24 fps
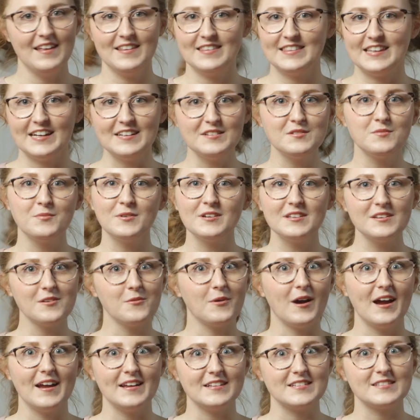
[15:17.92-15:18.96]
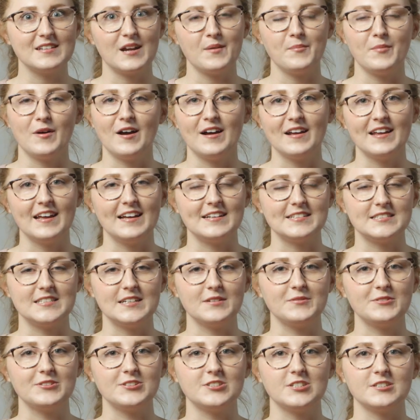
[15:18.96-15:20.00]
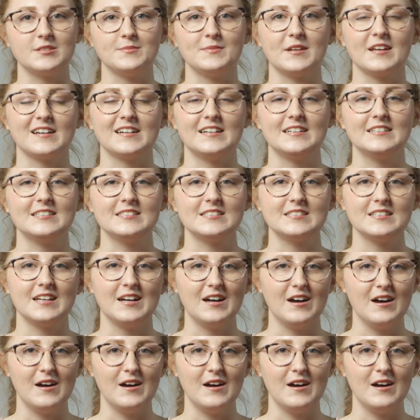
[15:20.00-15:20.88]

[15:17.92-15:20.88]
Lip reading: that's really why I stopped podcasting, was just because